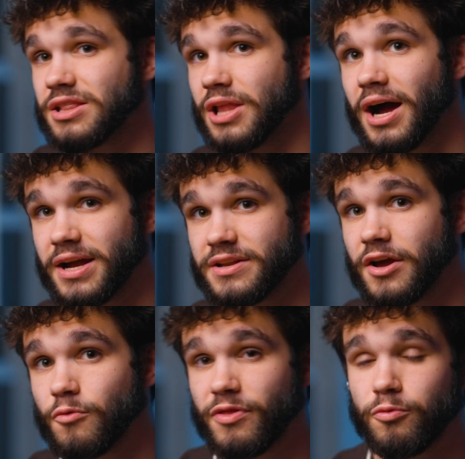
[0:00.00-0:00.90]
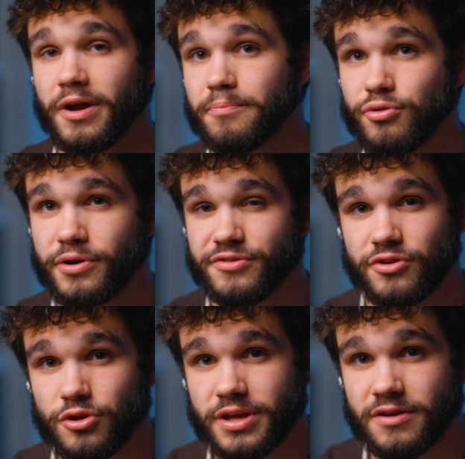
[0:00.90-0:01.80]
align with what employers
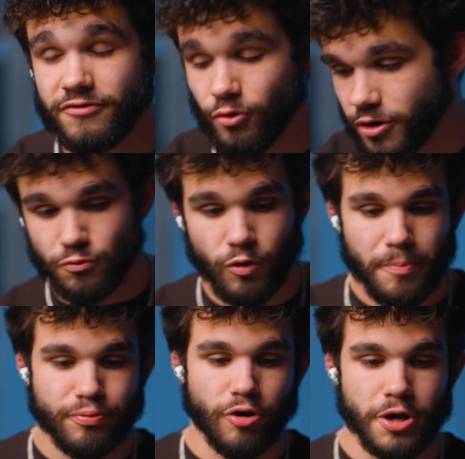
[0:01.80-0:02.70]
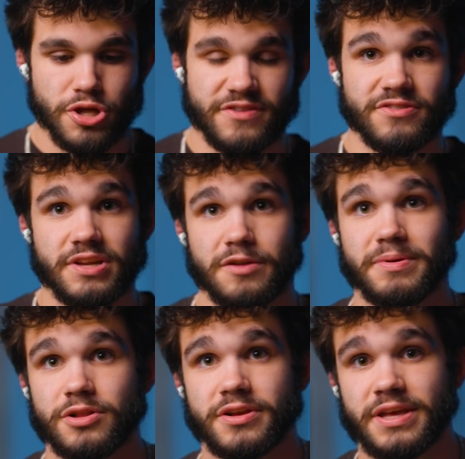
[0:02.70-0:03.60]
are looking for, and what projects you need to
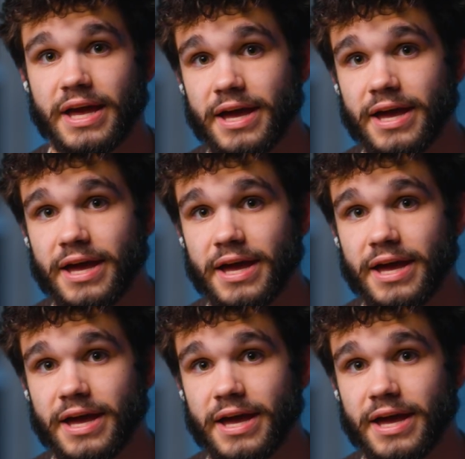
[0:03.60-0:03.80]
be looking